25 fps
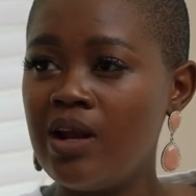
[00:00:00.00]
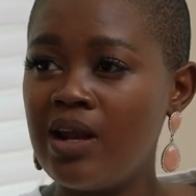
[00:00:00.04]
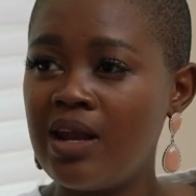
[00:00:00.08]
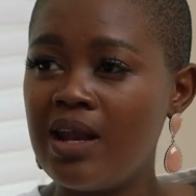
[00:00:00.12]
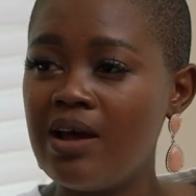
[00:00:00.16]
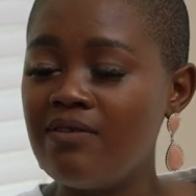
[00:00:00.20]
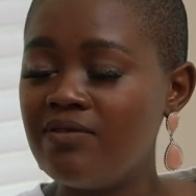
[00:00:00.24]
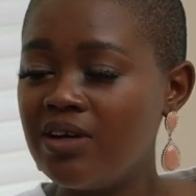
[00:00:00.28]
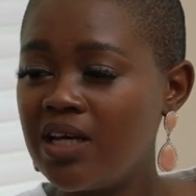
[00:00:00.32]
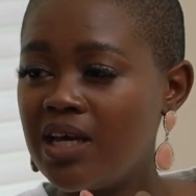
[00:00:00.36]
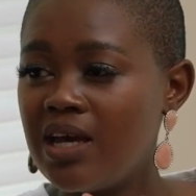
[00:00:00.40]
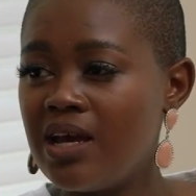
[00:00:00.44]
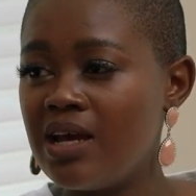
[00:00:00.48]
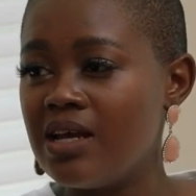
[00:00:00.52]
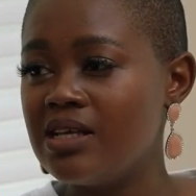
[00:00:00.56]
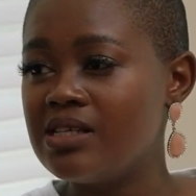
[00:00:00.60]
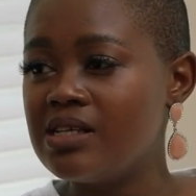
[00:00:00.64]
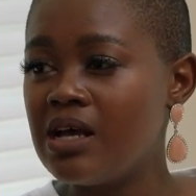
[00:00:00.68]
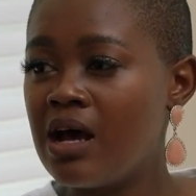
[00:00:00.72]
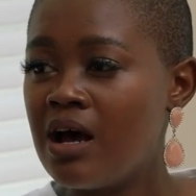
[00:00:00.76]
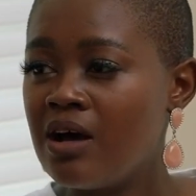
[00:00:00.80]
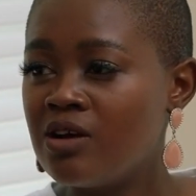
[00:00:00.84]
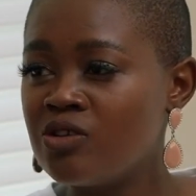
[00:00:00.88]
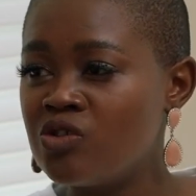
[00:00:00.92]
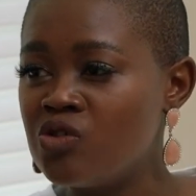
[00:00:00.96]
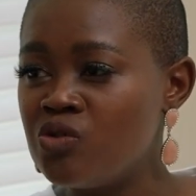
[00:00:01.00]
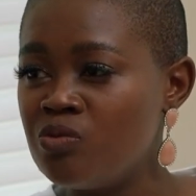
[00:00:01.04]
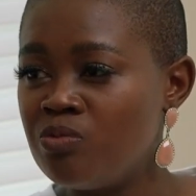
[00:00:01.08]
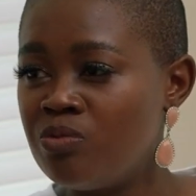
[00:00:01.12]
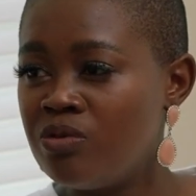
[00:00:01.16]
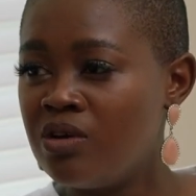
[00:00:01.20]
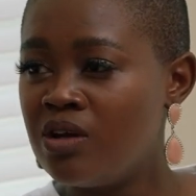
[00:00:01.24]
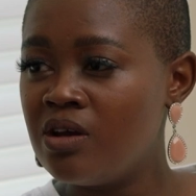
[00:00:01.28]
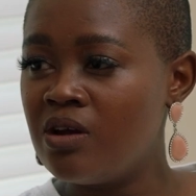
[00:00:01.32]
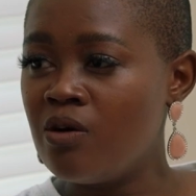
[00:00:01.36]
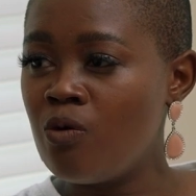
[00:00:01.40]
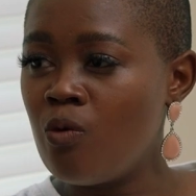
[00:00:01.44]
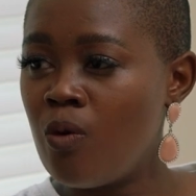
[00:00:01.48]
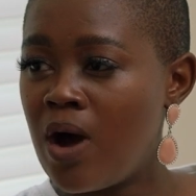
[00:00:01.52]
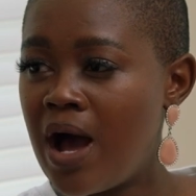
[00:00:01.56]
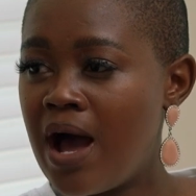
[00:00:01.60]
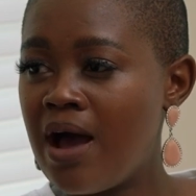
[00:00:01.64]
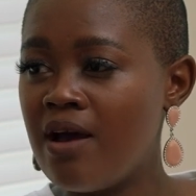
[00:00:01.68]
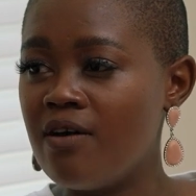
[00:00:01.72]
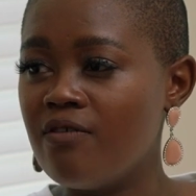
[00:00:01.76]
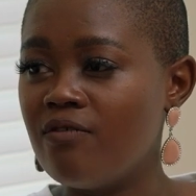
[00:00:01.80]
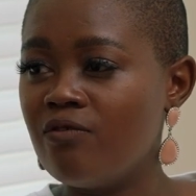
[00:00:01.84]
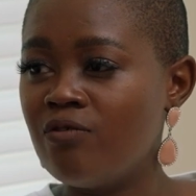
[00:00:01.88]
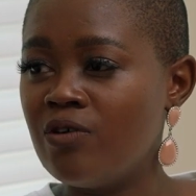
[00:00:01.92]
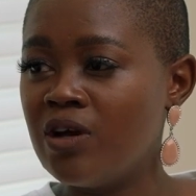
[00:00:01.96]
navigate how to be a
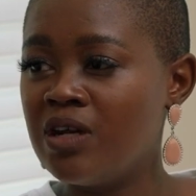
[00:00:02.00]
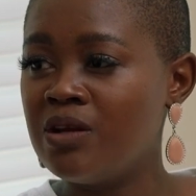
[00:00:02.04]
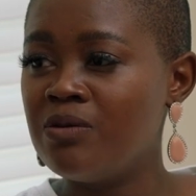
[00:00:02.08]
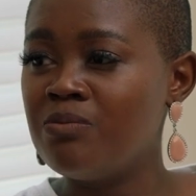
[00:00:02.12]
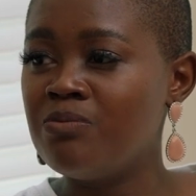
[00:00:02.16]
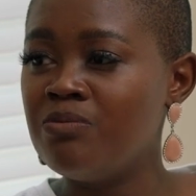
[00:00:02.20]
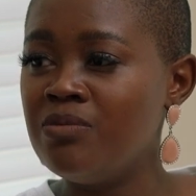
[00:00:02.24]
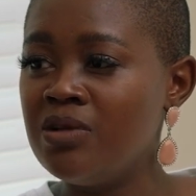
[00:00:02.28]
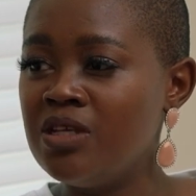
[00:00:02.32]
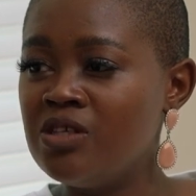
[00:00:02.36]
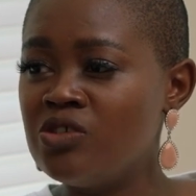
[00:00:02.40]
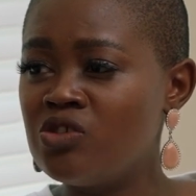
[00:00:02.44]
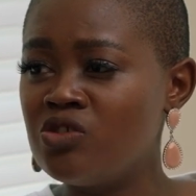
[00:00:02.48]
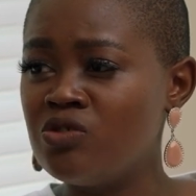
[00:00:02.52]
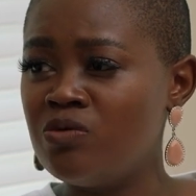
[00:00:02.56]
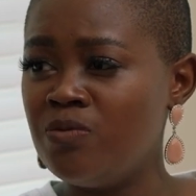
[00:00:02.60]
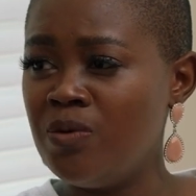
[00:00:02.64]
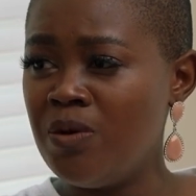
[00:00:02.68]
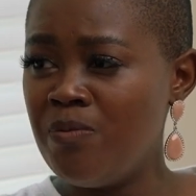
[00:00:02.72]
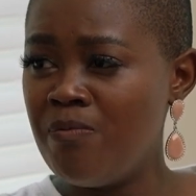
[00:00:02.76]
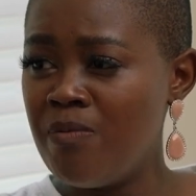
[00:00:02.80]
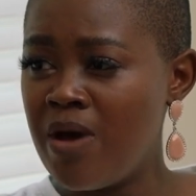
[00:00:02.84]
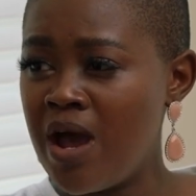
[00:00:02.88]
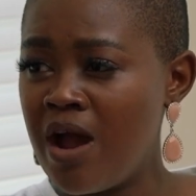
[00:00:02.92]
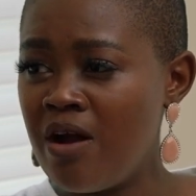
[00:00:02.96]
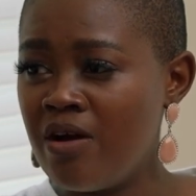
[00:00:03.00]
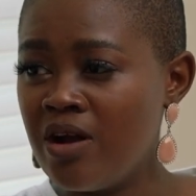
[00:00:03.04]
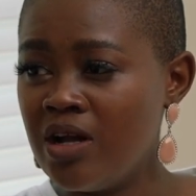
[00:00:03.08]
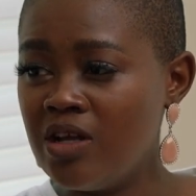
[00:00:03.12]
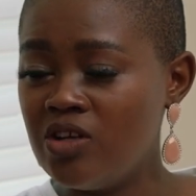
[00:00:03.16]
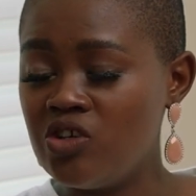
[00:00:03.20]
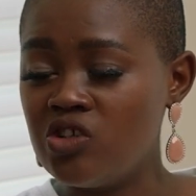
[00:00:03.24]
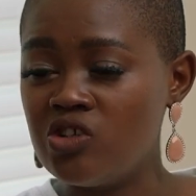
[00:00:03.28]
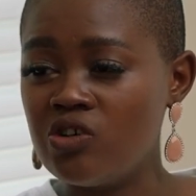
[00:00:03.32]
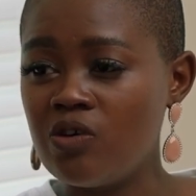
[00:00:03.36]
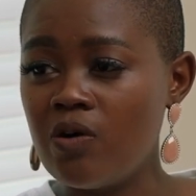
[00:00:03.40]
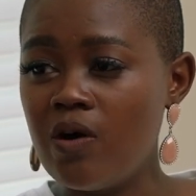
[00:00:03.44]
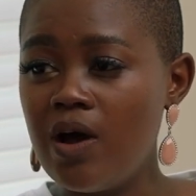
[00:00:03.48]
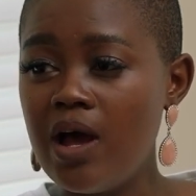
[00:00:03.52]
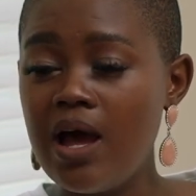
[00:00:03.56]
wife, what it means to be married.